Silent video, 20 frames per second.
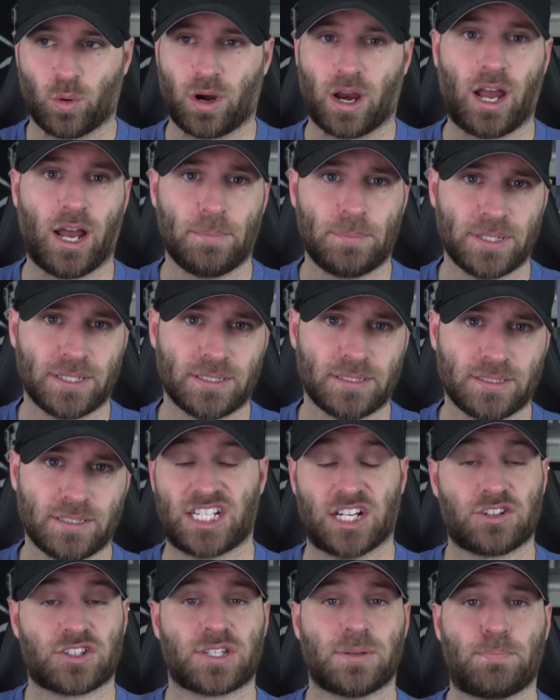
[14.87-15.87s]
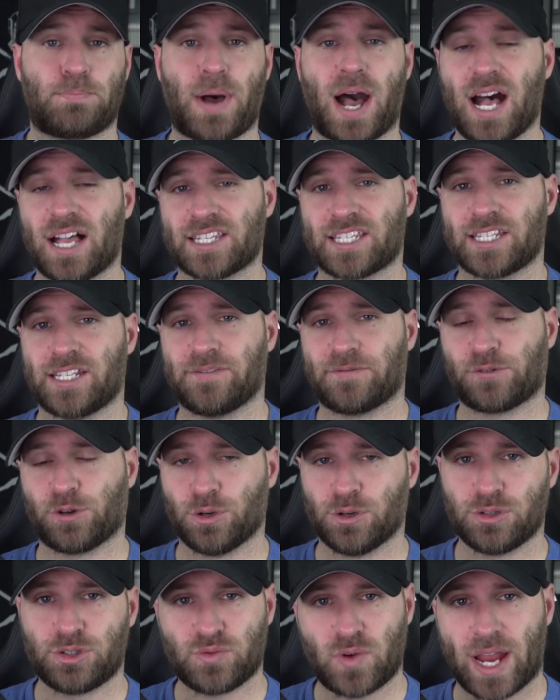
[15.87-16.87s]
or up, share some positive
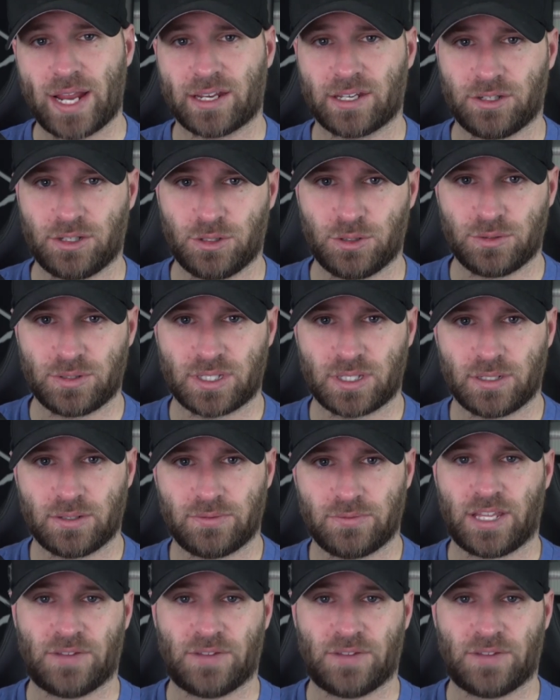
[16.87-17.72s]
Crew Dragon news,